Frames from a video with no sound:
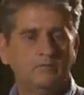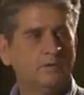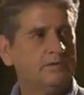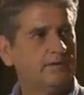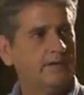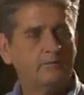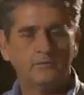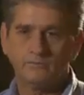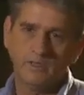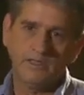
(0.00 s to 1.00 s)
which I think
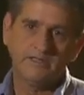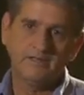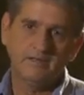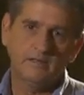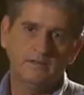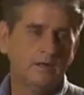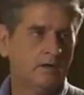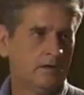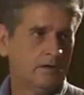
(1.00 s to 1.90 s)
was really good.